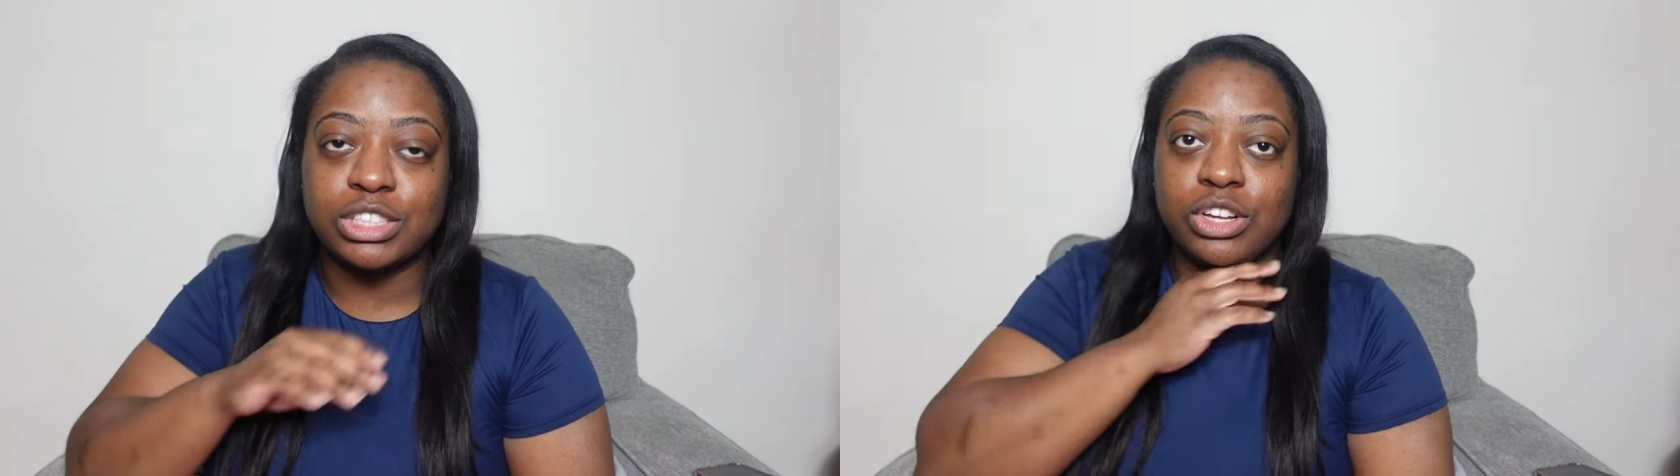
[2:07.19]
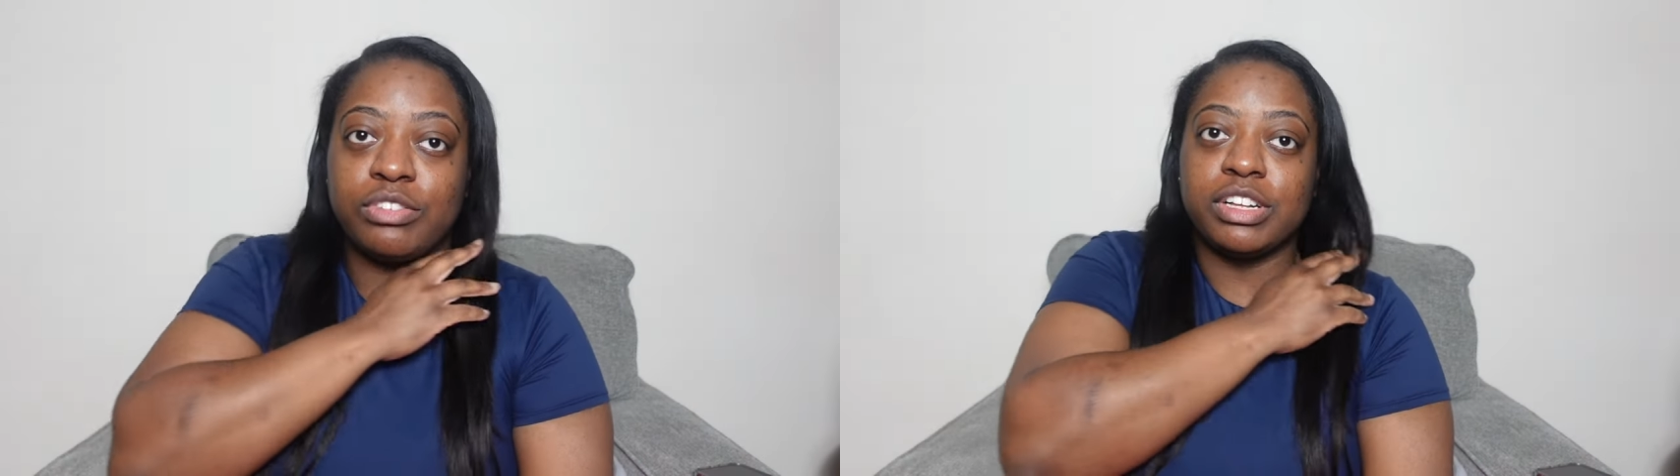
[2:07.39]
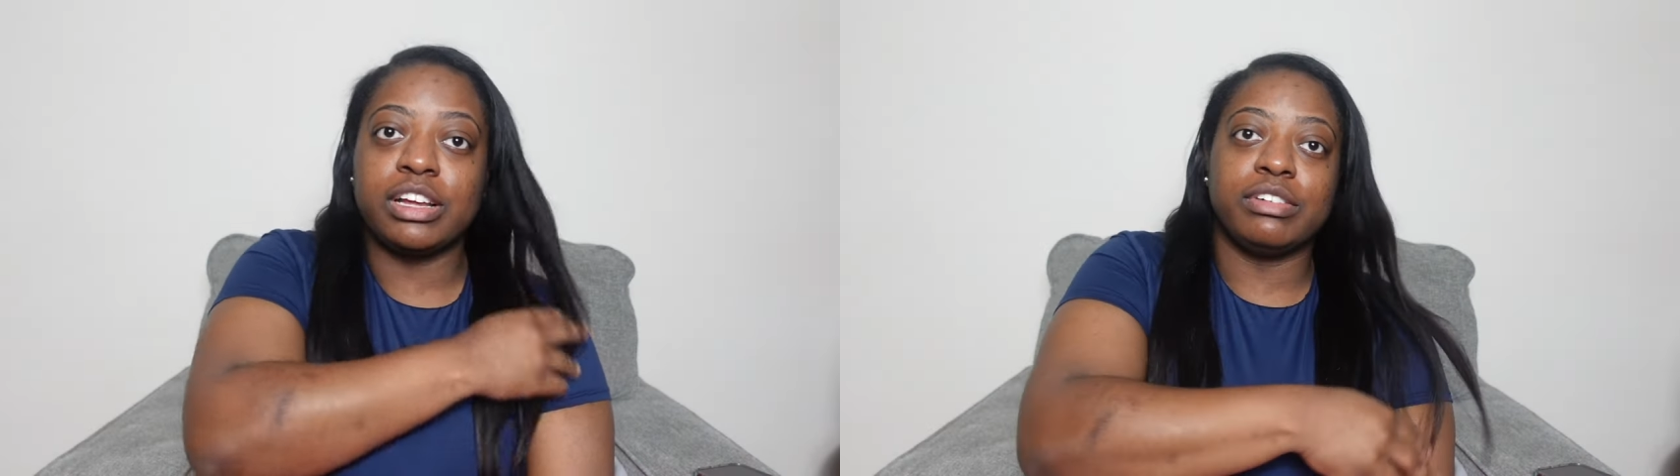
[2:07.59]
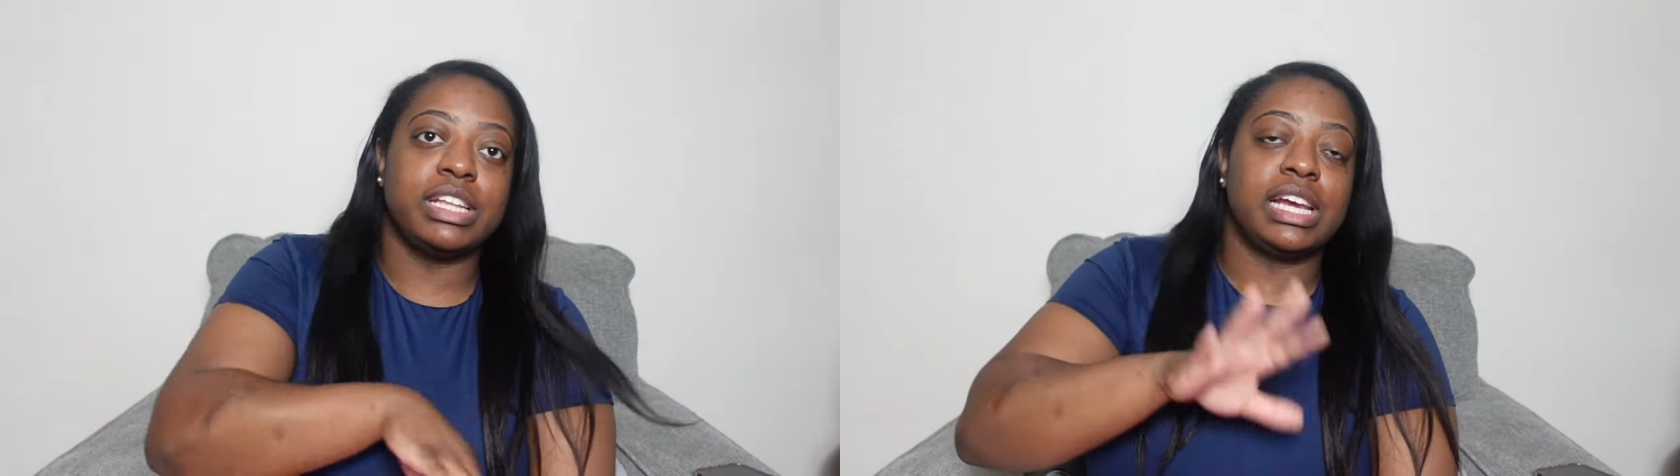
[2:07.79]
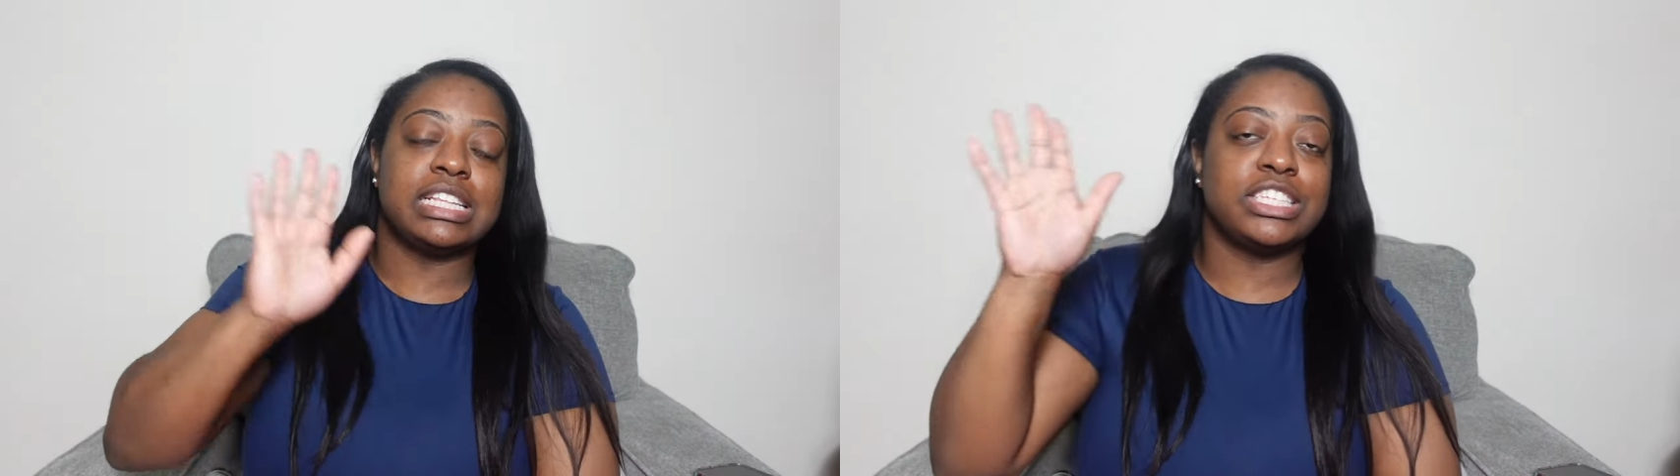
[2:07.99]
so if you're like
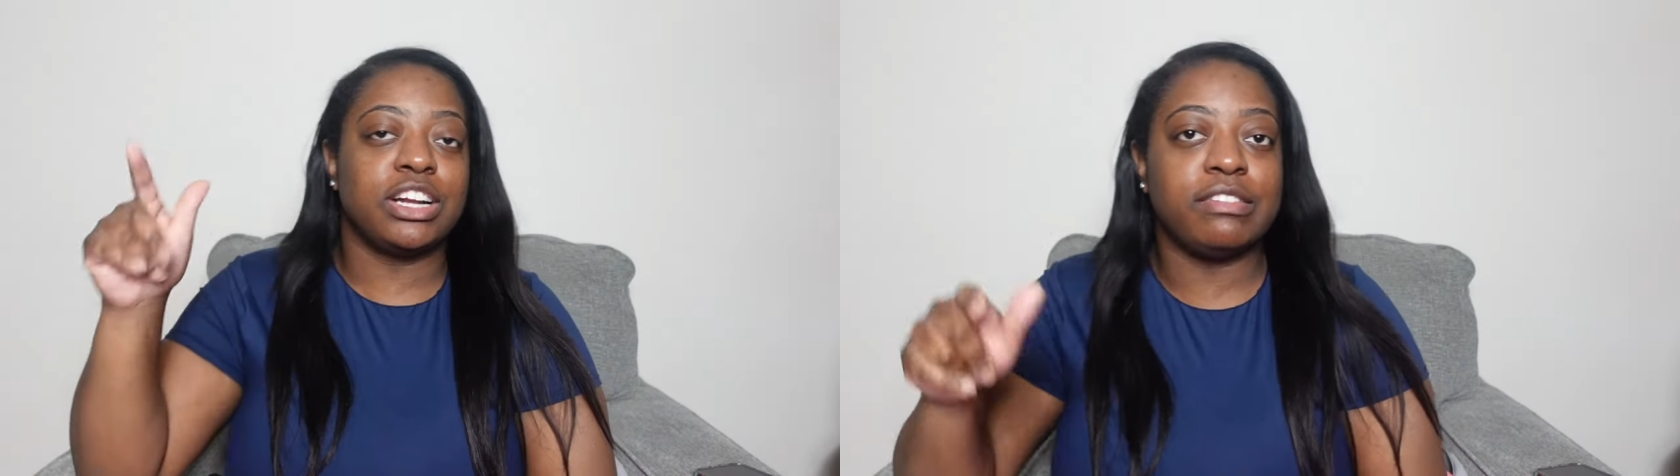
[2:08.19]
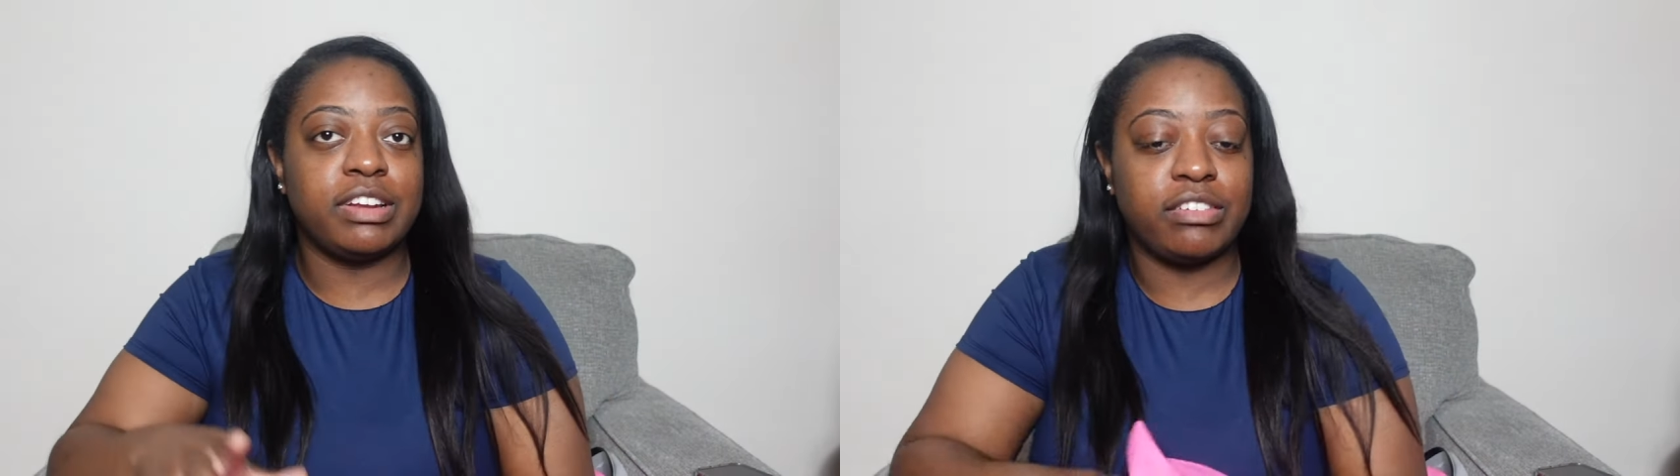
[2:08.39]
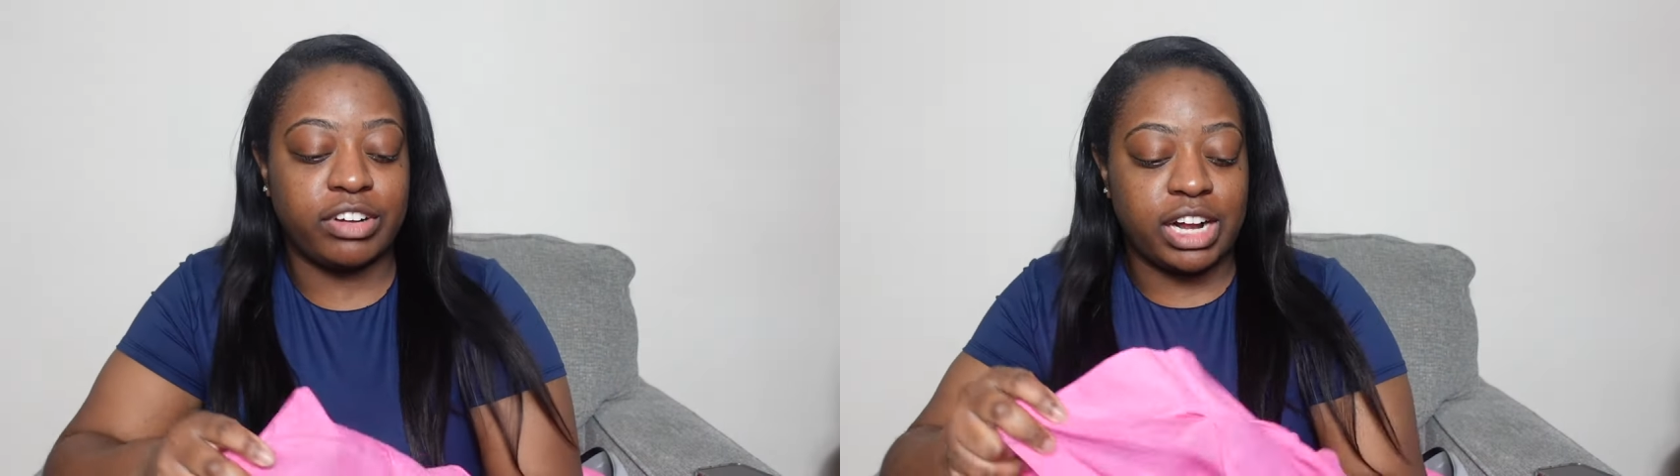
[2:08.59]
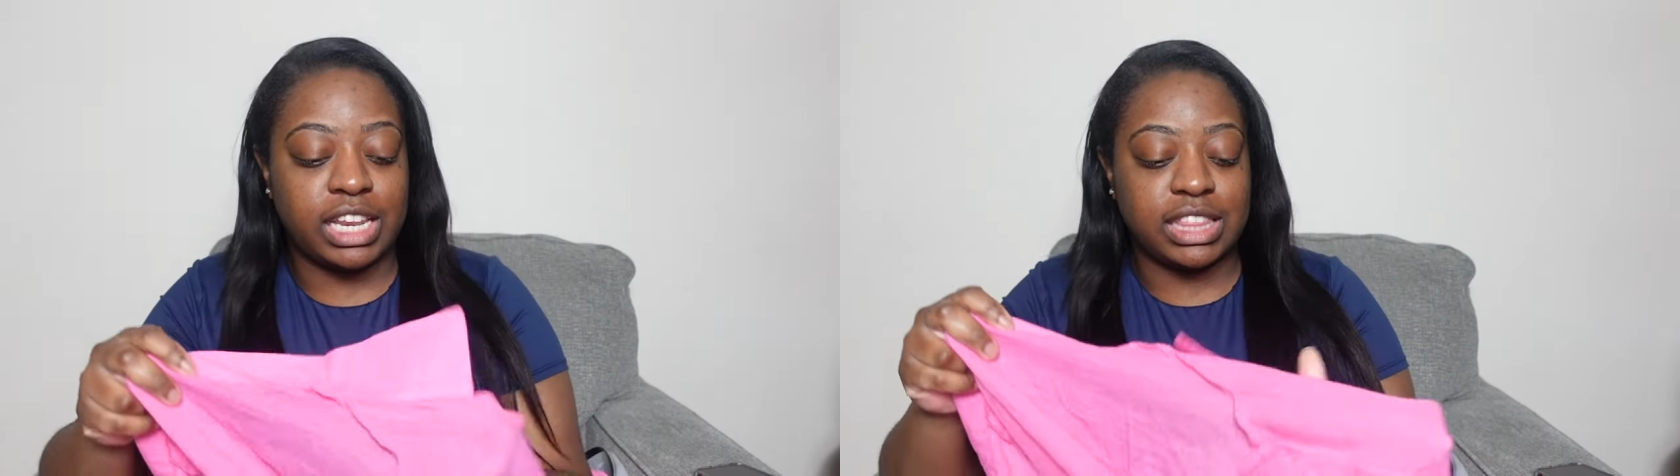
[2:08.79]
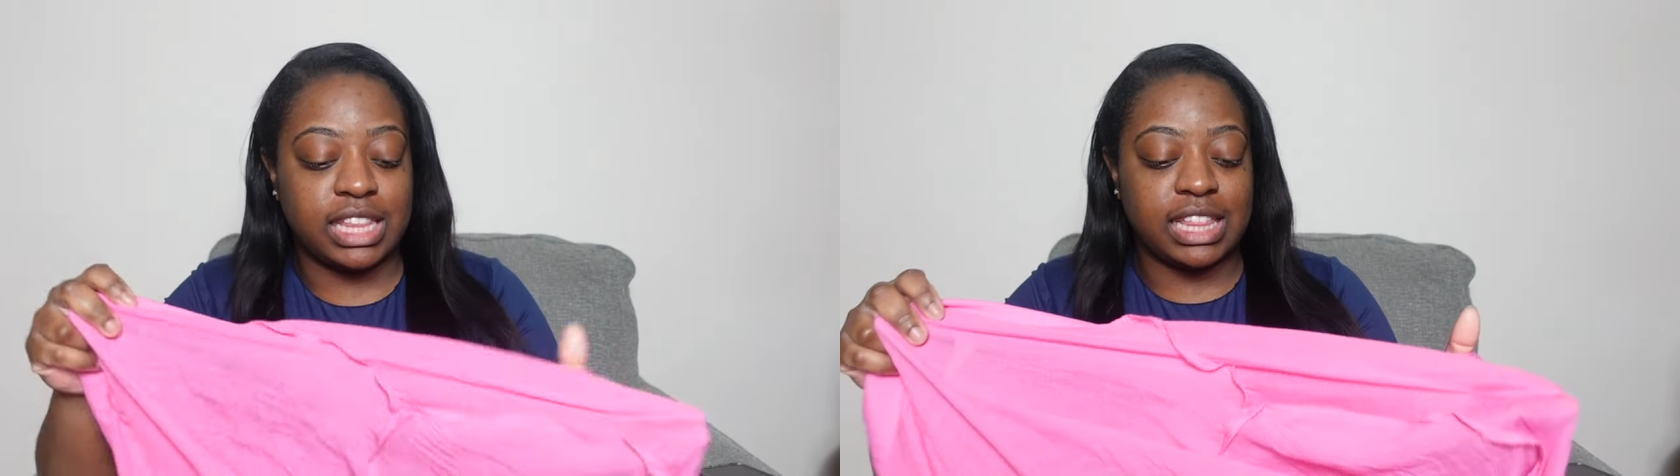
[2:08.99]
really conservative or
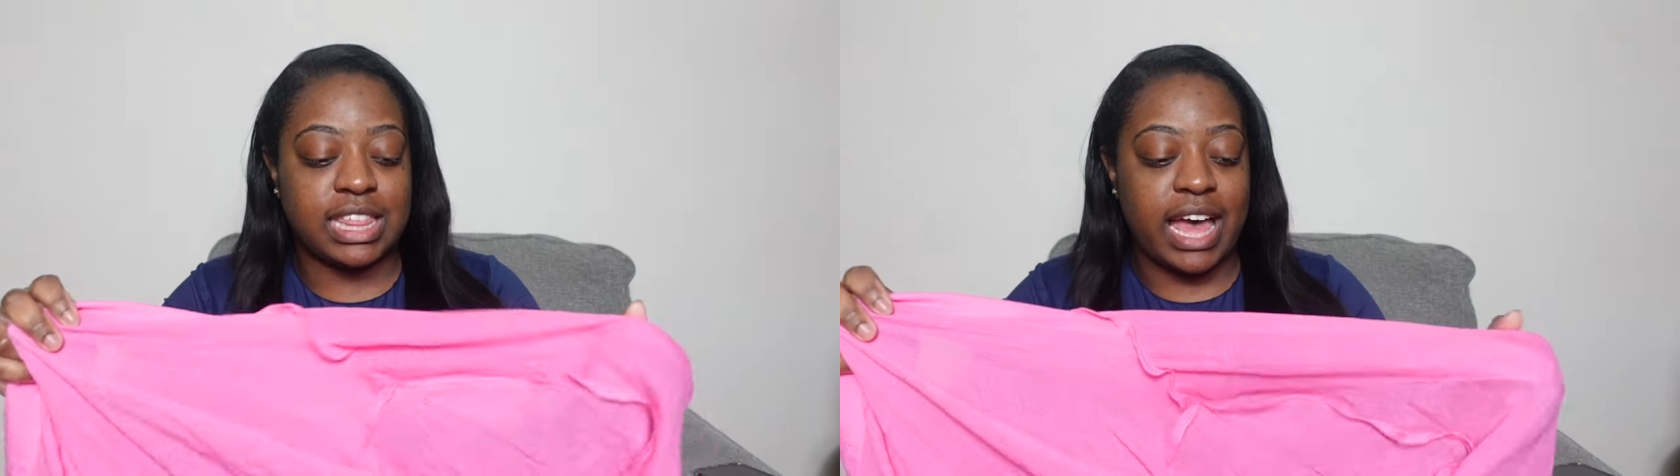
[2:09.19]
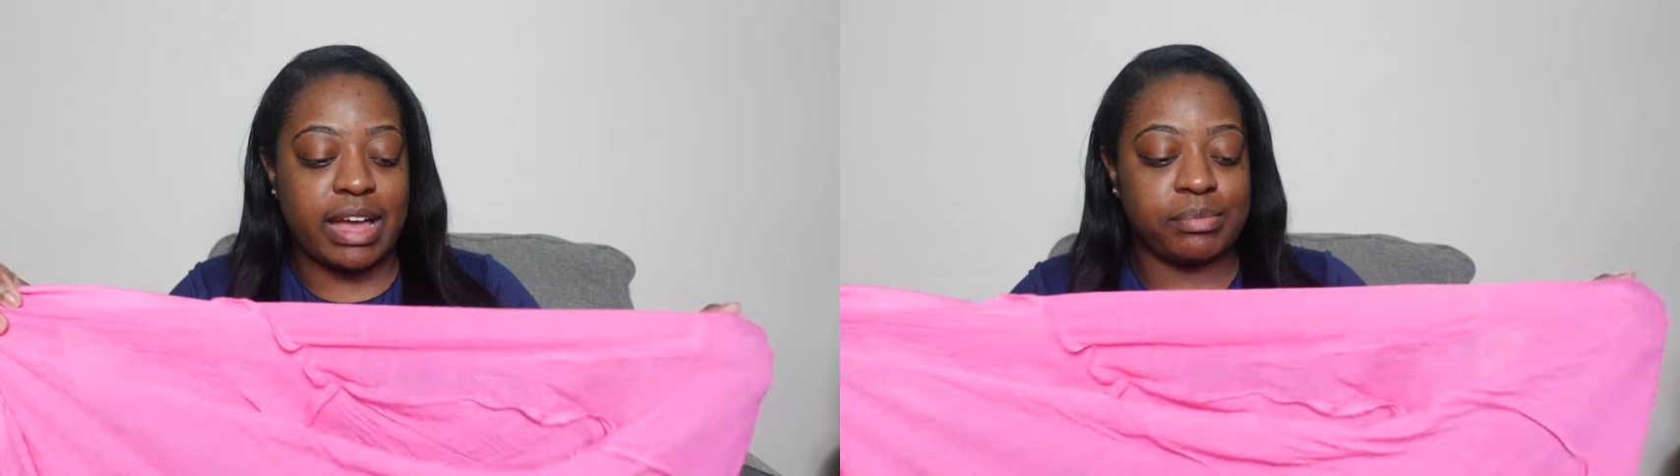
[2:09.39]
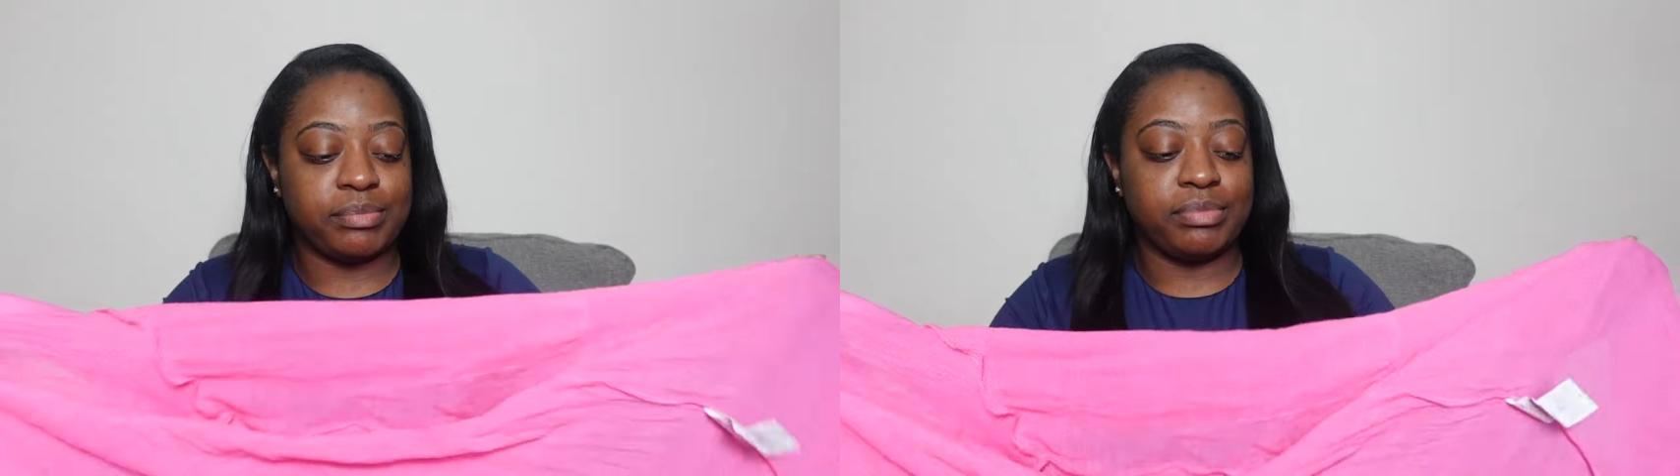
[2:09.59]
anything like that,